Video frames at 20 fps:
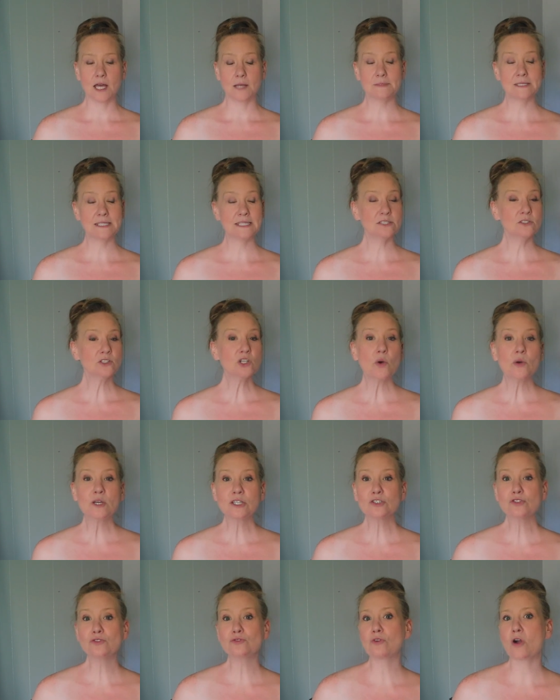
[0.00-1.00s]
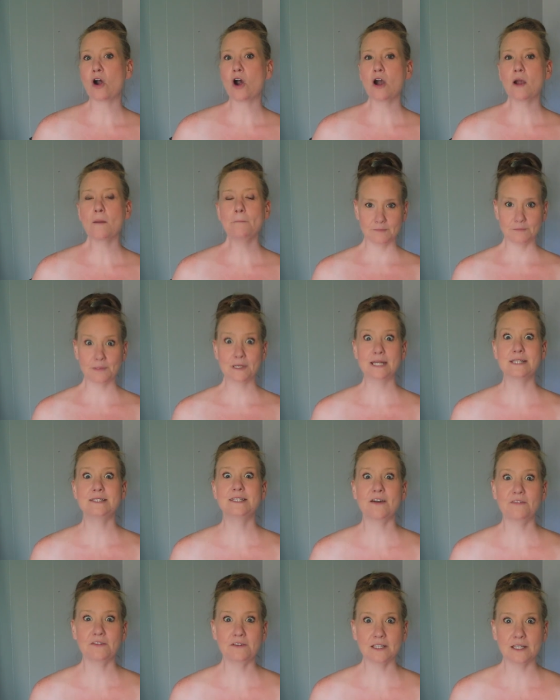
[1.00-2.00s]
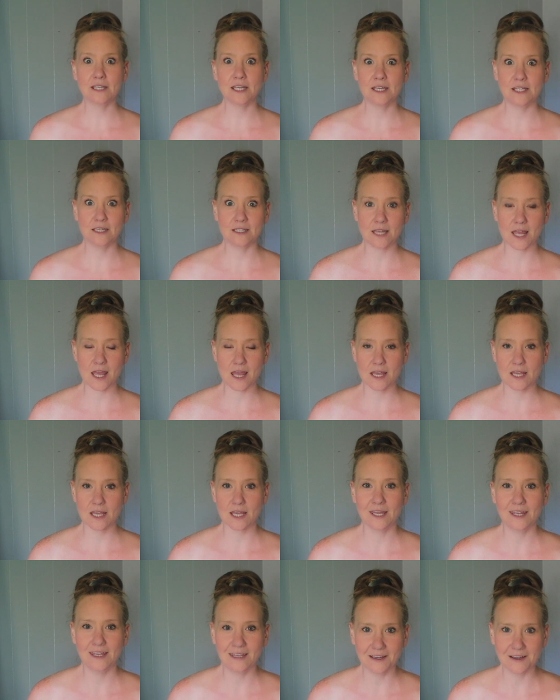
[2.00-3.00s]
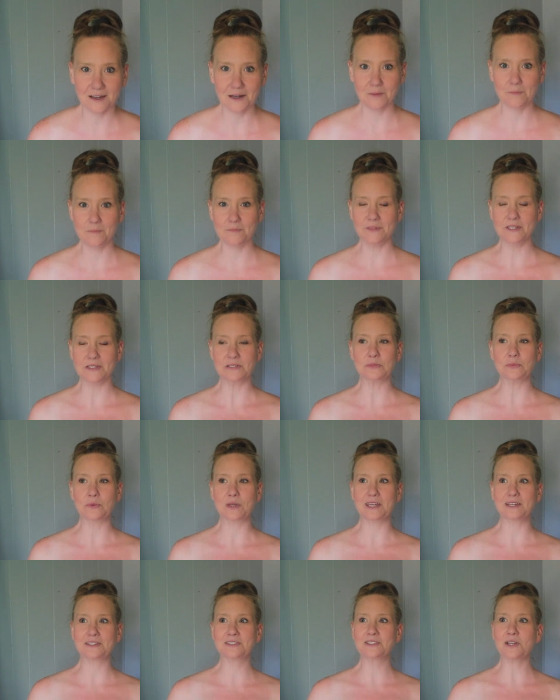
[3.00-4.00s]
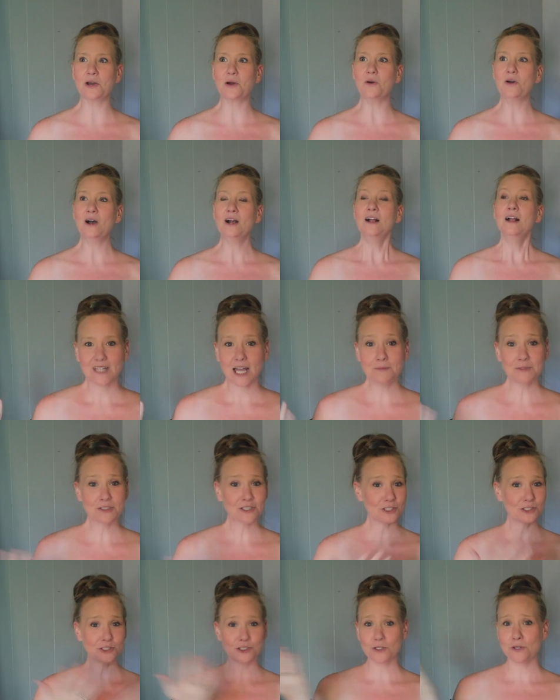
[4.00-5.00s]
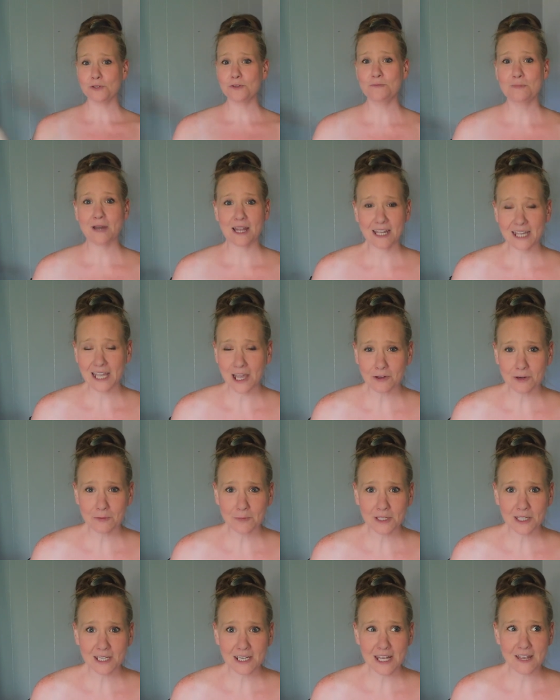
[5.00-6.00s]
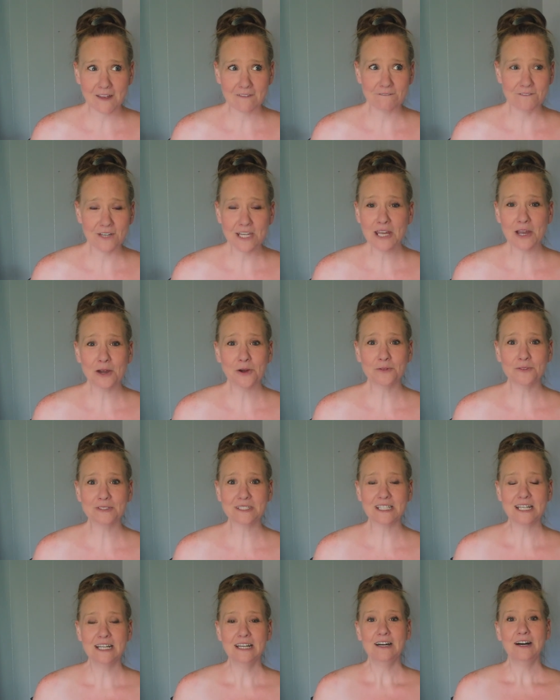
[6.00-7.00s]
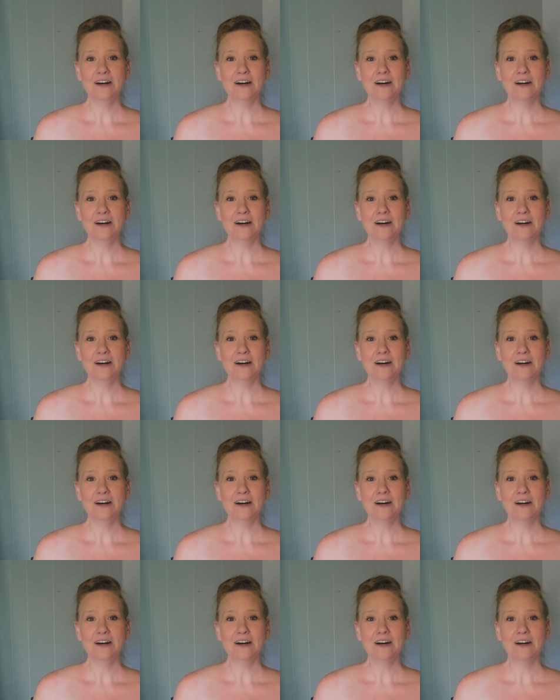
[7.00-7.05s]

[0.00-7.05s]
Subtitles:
I'm still going strong, but I definitely hit a hiccup this week. So I'm just gonna show you my accountability videos